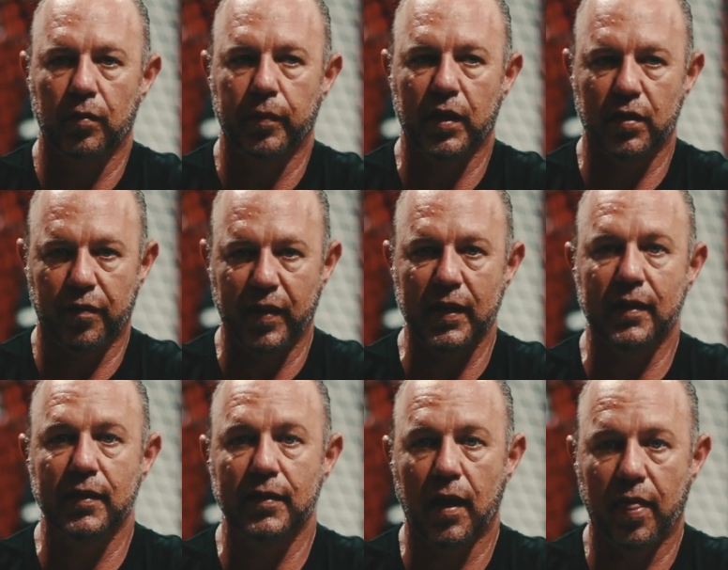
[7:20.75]
Because the fact
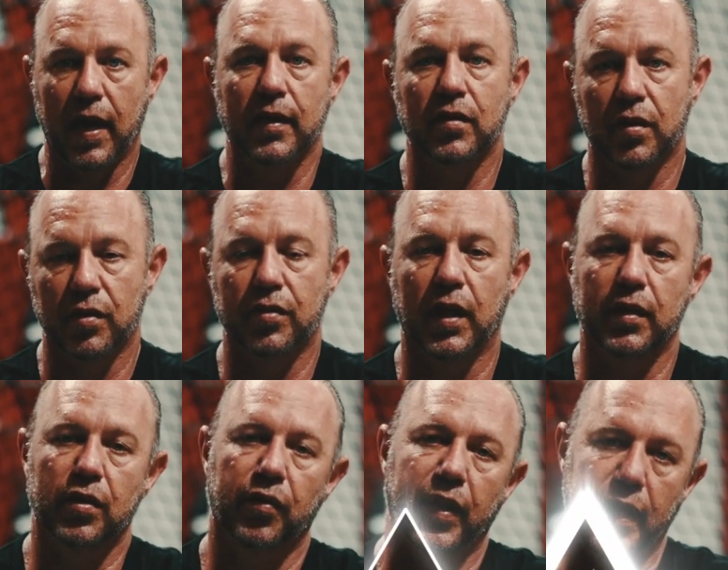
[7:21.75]
is, that's the strike
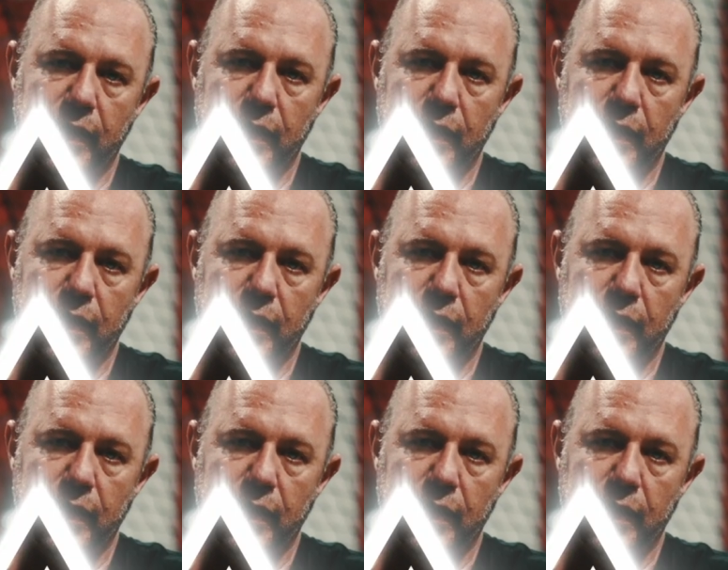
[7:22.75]
zone that